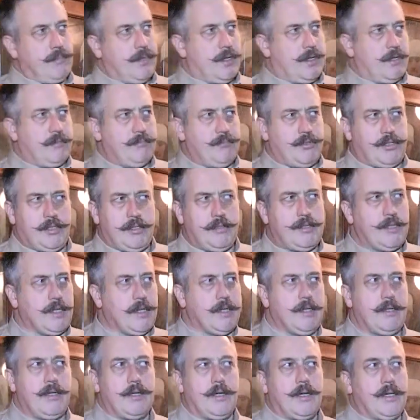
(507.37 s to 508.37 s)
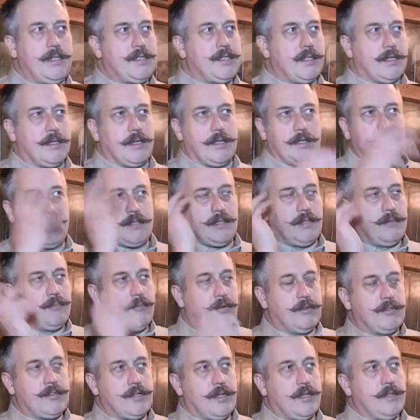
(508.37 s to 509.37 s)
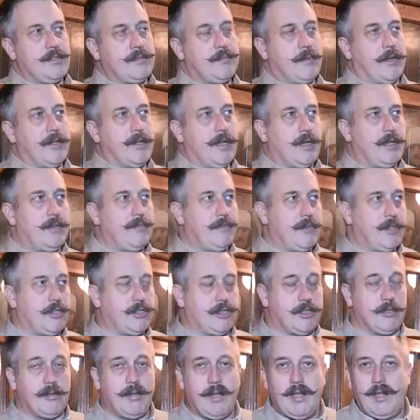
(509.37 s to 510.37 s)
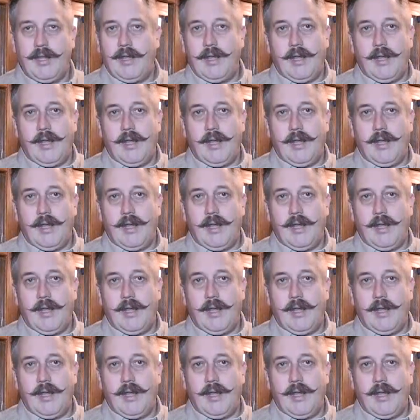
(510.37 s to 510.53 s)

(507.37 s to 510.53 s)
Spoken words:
I'm shooting at night and I don't want to lose my night vision,